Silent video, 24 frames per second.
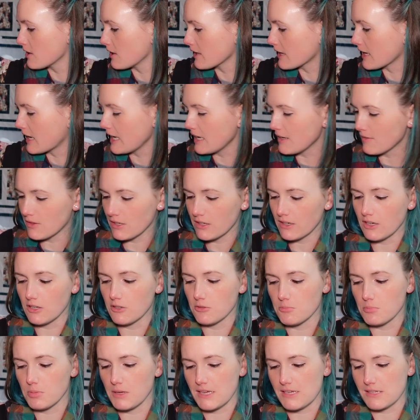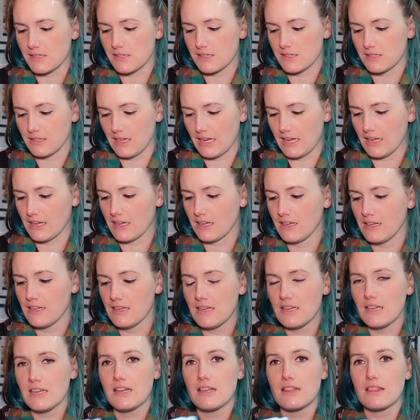are kind of their own beast. Like
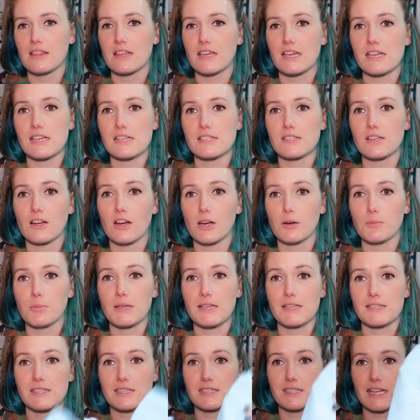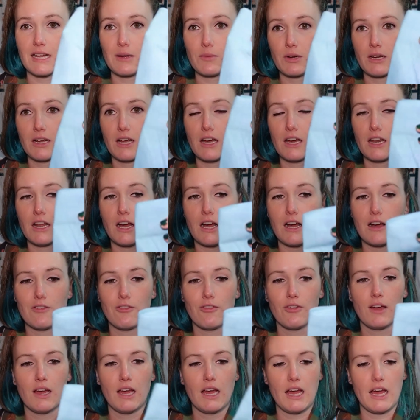these are pieces that were cut
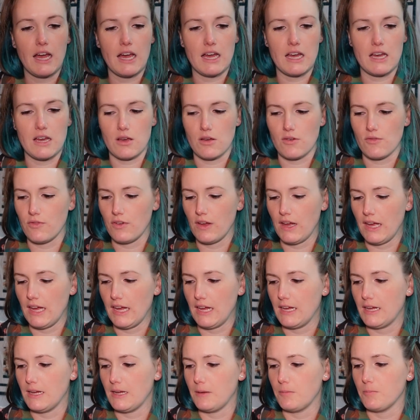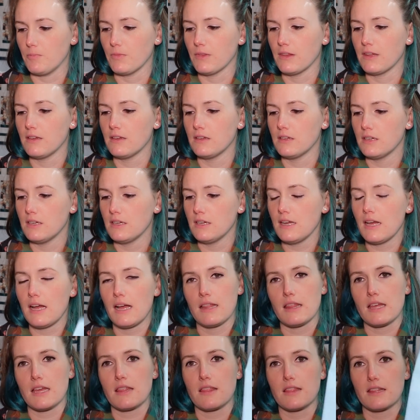off of, I
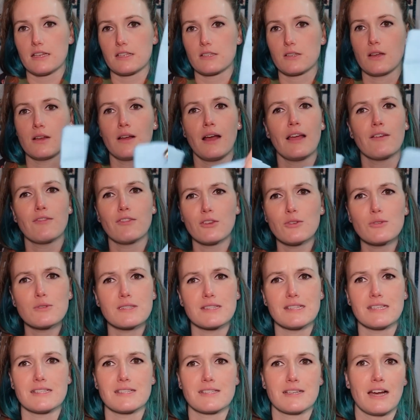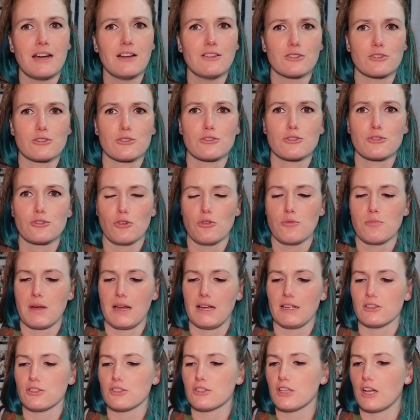think these, I've used this color so
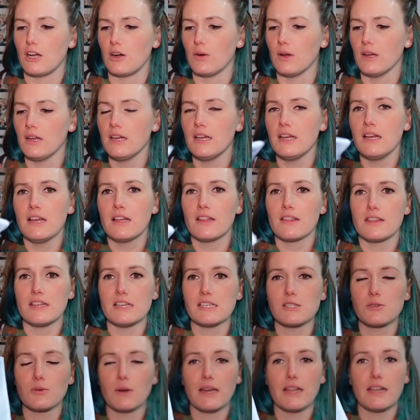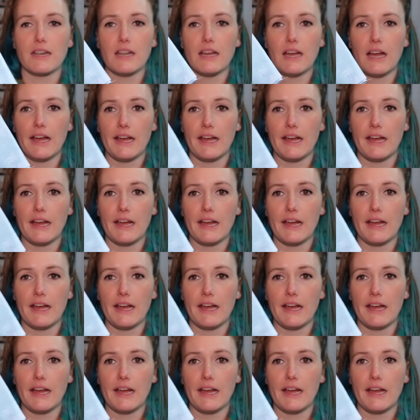much. So this one